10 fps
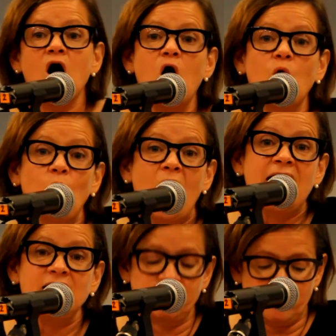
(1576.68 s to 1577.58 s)
a
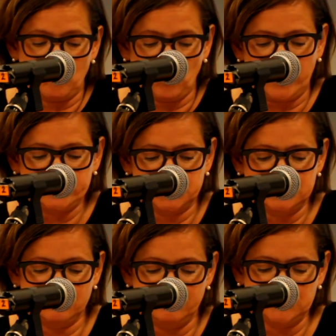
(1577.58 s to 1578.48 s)
way from which
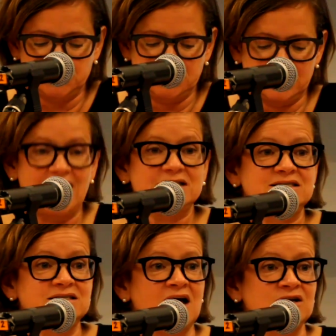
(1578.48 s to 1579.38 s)
division as
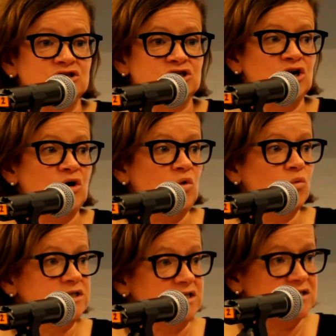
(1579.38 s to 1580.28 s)
such
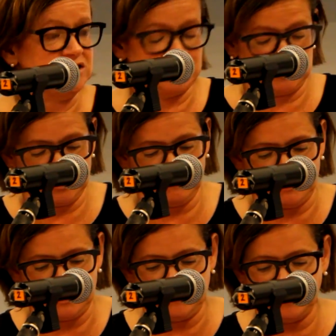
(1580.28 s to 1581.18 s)
was
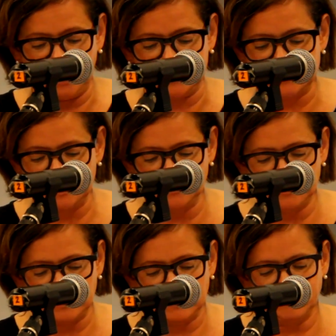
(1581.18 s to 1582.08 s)
constitutively
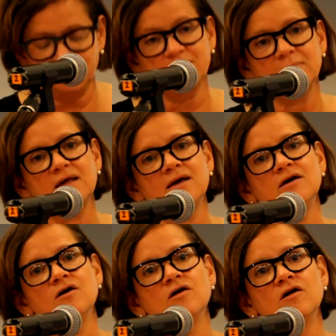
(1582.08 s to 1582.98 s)
excluded.
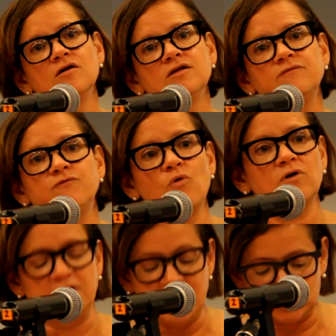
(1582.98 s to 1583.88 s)
For
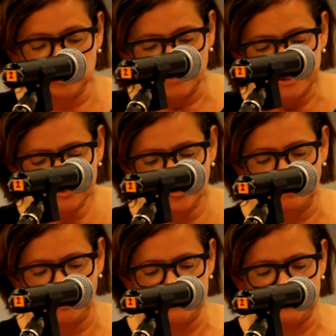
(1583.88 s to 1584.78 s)
the Natural
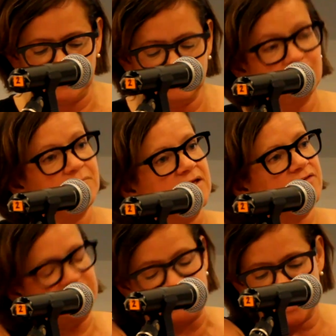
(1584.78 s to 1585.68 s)
History Museum,
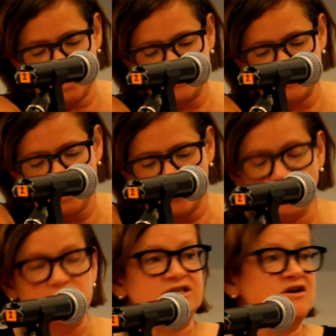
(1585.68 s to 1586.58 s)
the tent
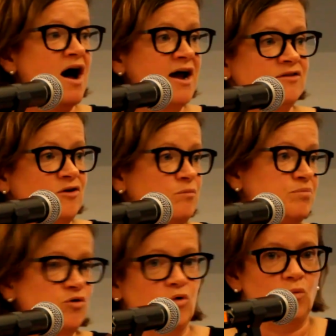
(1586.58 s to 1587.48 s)
was neither
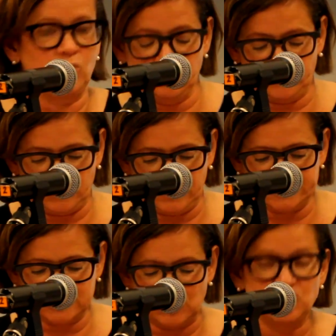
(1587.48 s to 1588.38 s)
pure
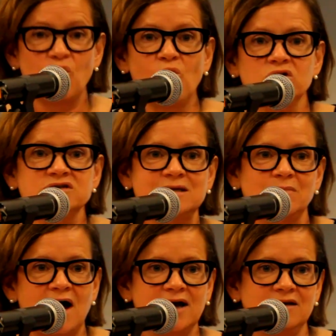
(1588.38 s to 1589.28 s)
wilderness nor
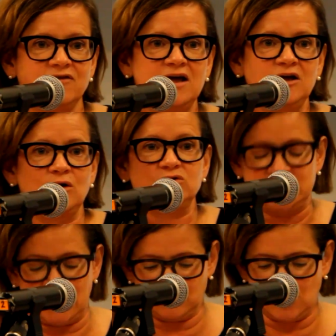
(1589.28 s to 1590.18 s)
some kind of
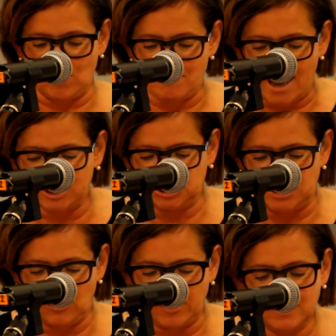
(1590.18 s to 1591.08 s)

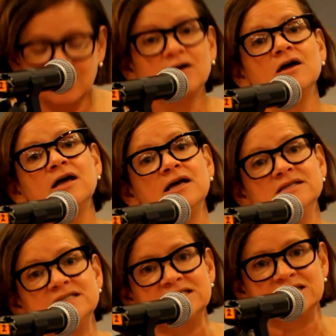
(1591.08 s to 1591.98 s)
techno-imaginary.
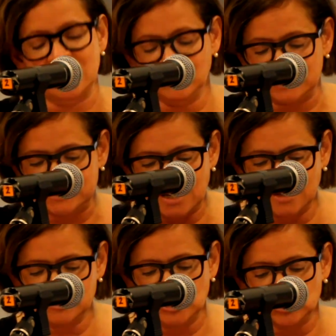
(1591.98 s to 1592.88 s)
Instead, the
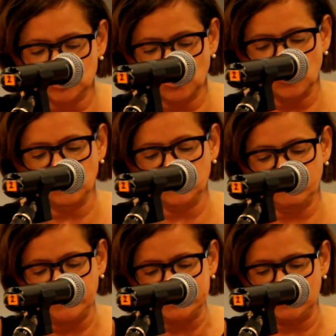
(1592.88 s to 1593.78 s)
tent
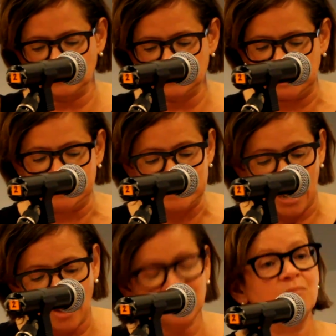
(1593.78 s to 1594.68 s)
turned visitors into
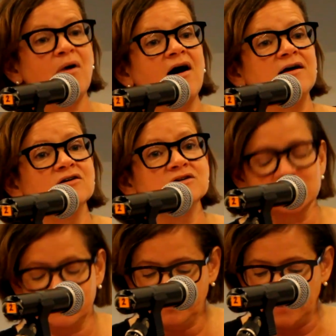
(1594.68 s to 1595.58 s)

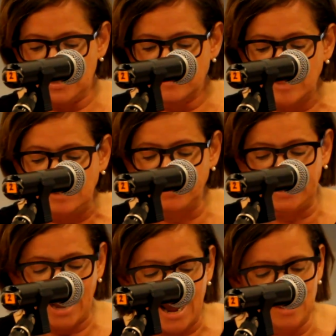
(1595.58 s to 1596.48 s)
occupiers. They
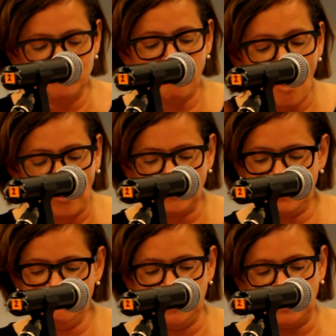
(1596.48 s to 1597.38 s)
became part
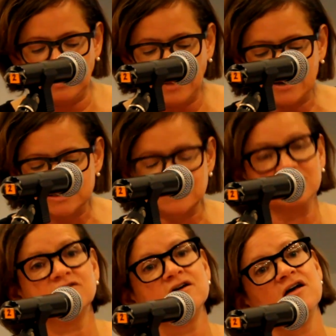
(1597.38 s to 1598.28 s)
of the
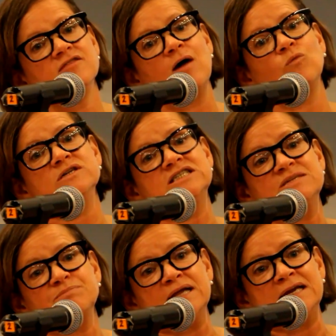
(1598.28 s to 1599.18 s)
collective that was
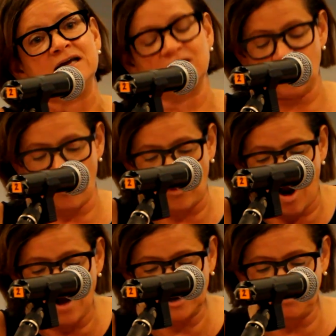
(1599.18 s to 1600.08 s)
splitting or
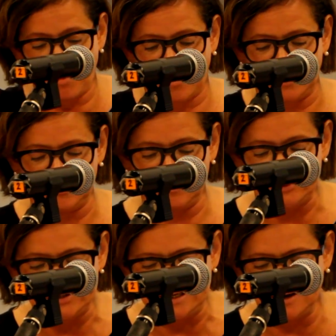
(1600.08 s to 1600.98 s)
occupying the
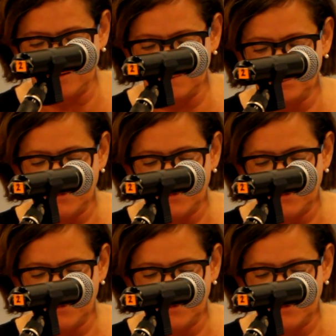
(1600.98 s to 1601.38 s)
museum.